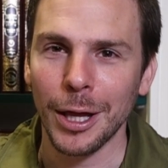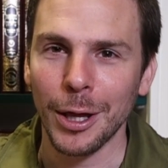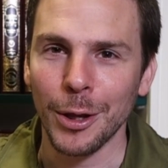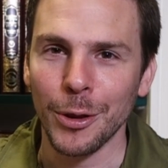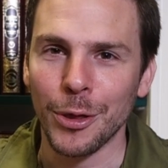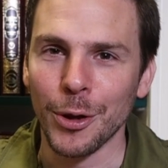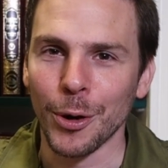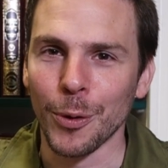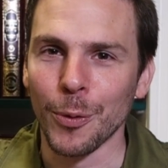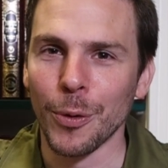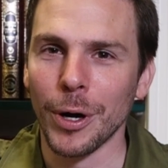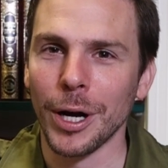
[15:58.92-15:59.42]

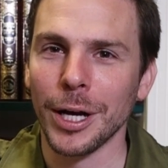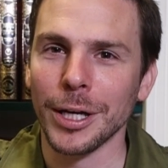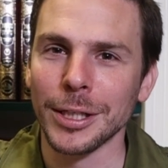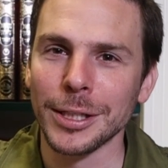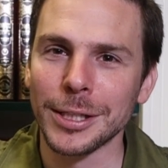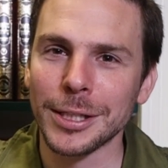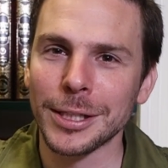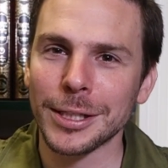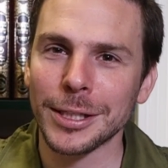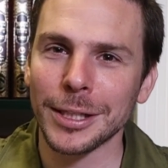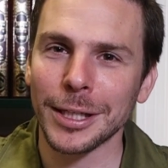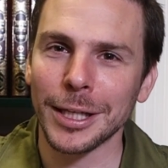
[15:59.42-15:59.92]
There
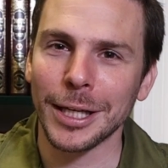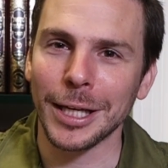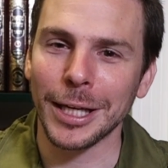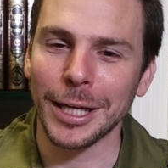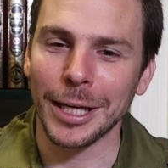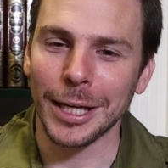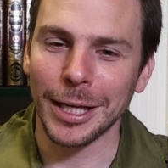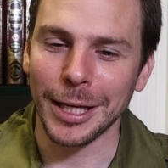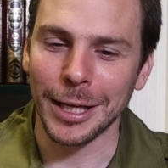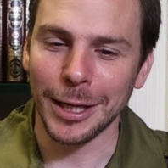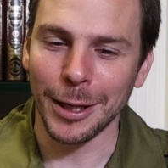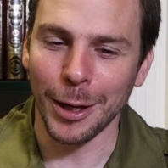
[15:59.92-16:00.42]
was
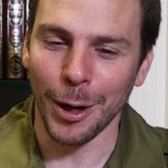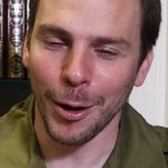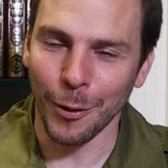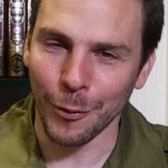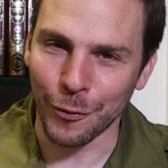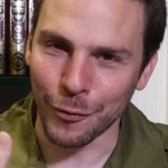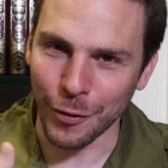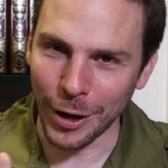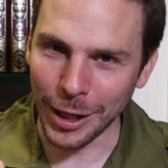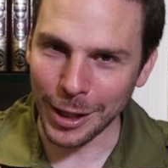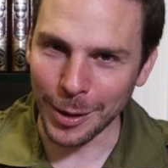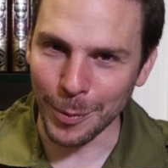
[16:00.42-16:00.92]
a
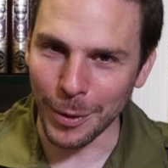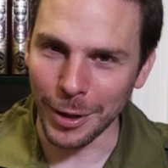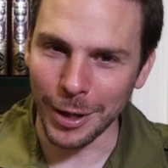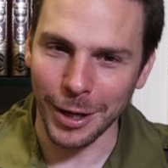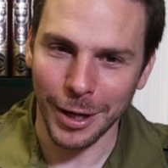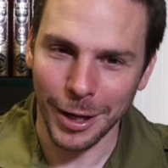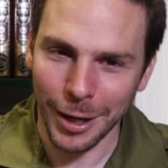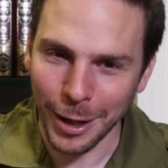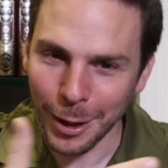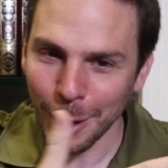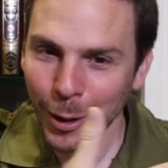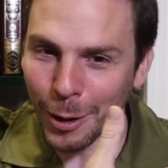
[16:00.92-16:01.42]
friend,
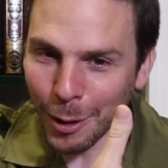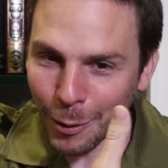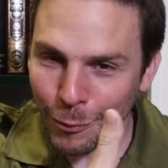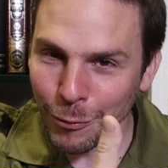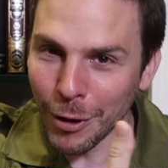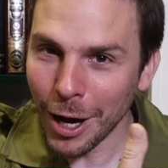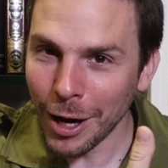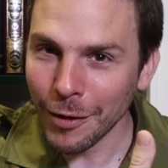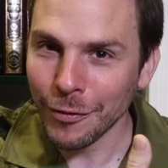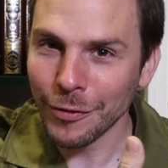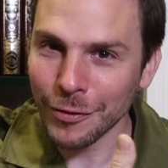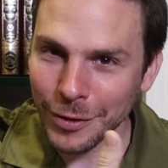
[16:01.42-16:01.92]
a
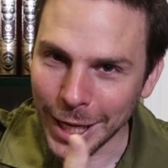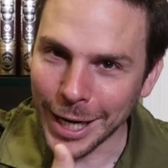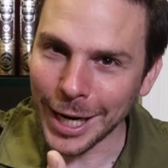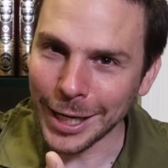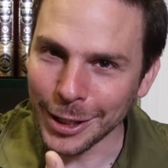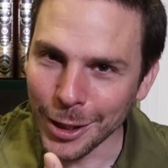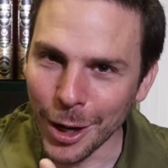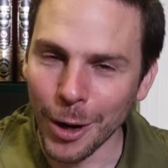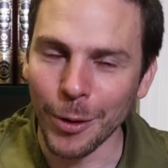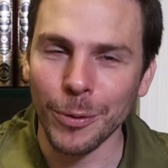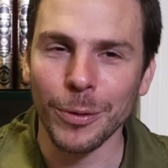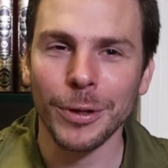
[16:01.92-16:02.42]
Rav that
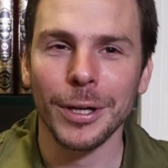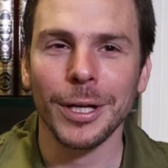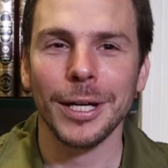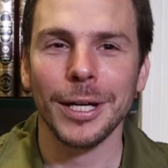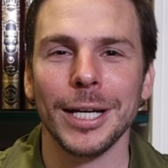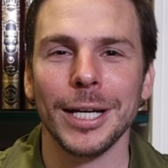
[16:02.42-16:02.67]
I know.